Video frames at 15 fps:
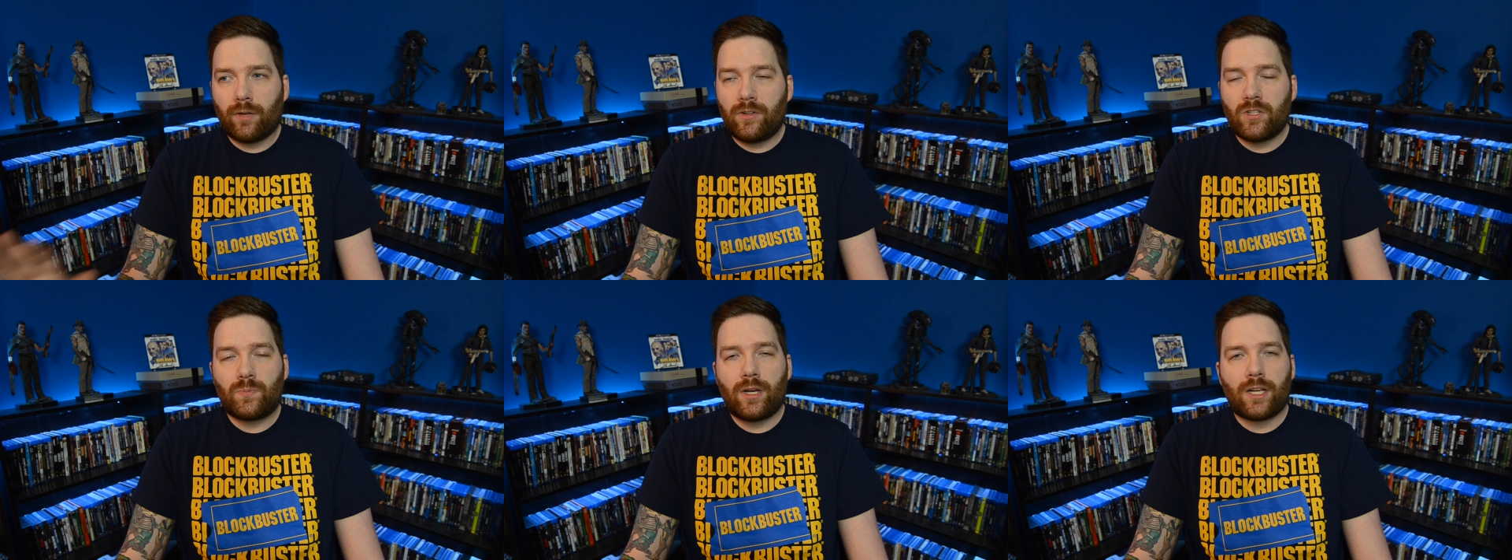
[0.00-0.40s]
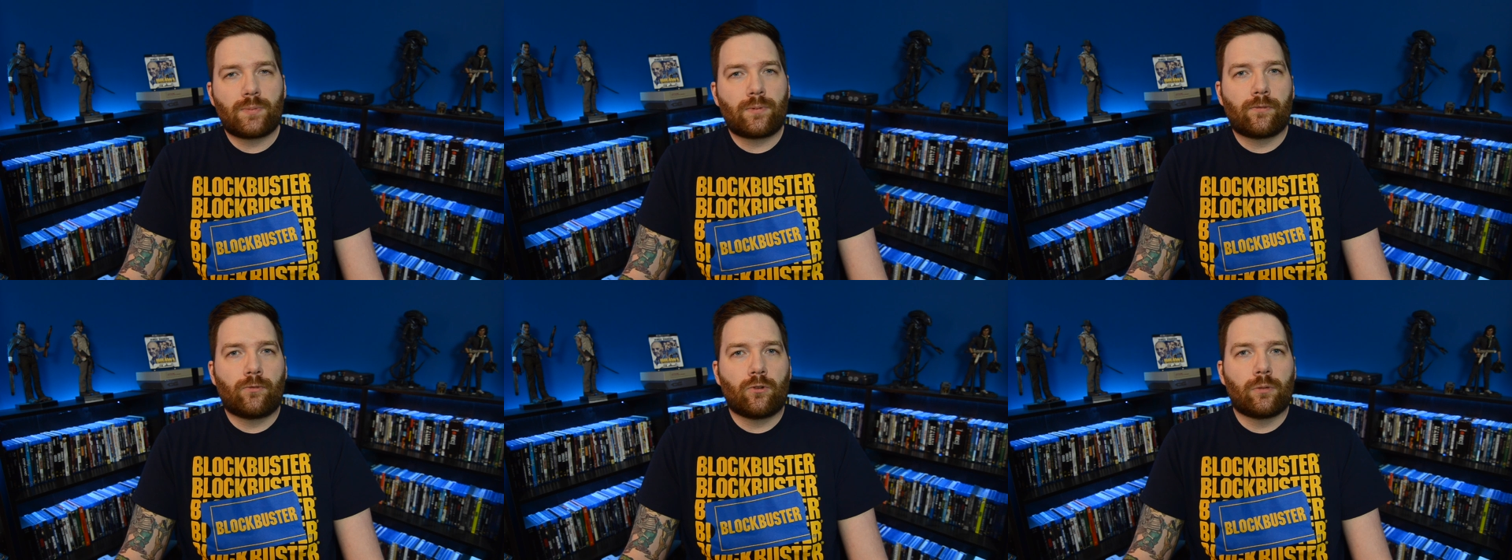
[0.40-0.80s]
of his best
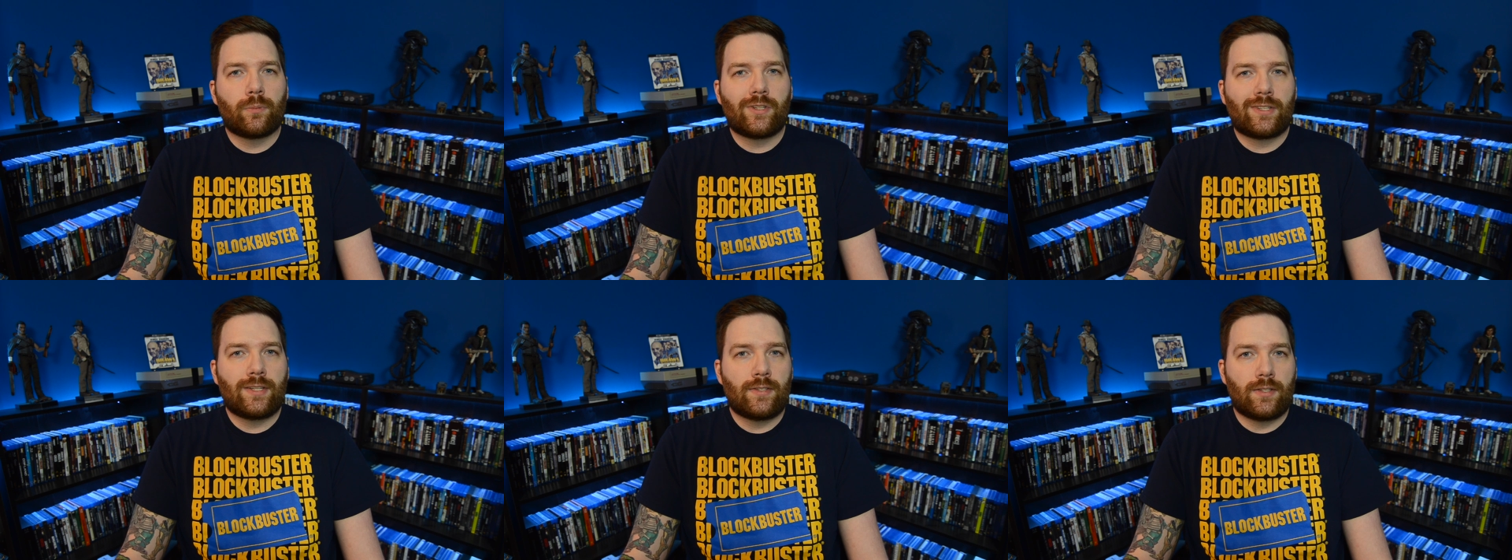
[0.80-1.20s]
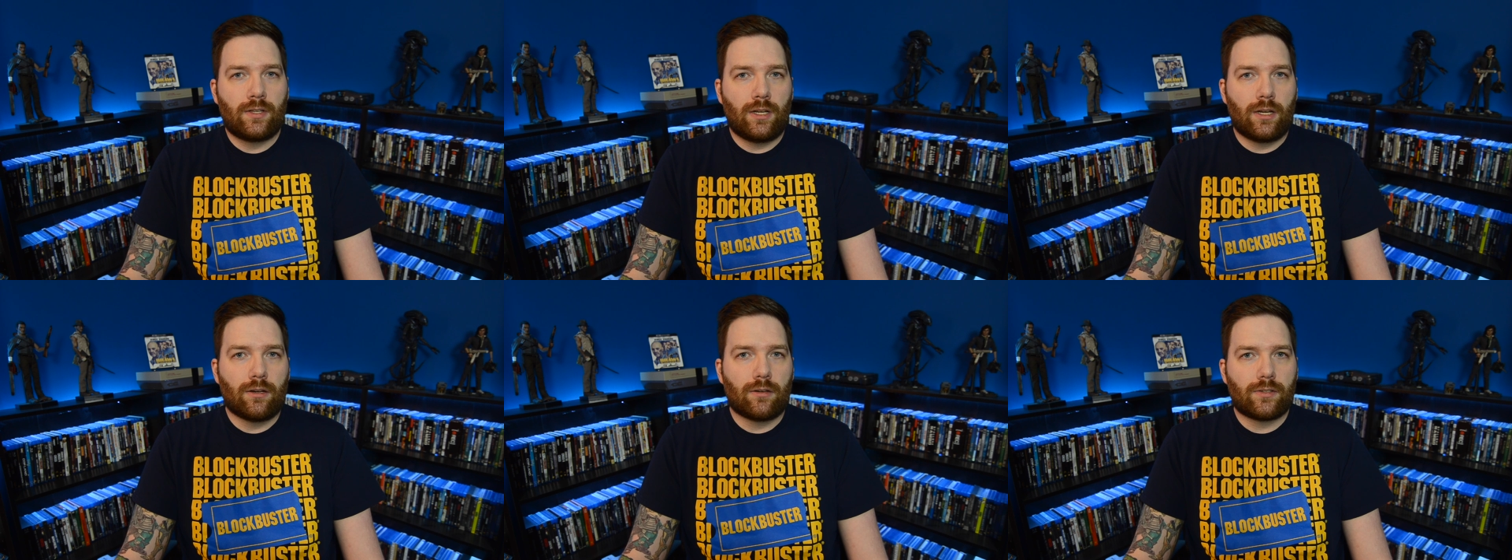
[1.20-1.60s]
performances in
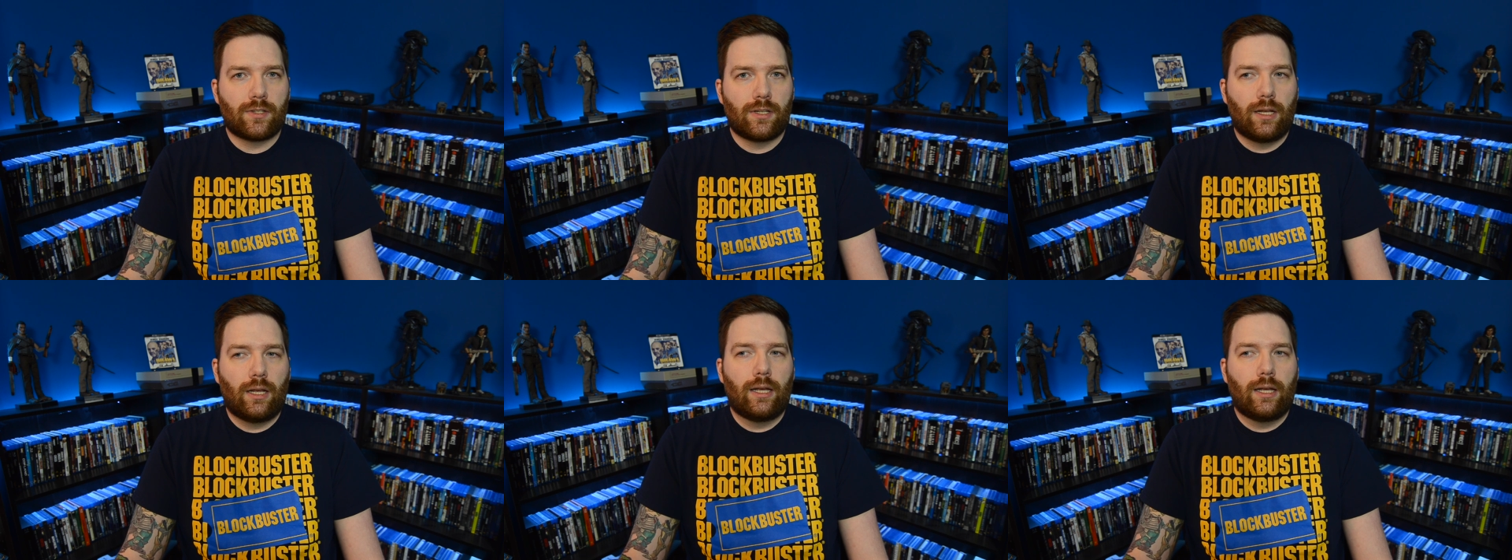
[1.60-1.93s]
years.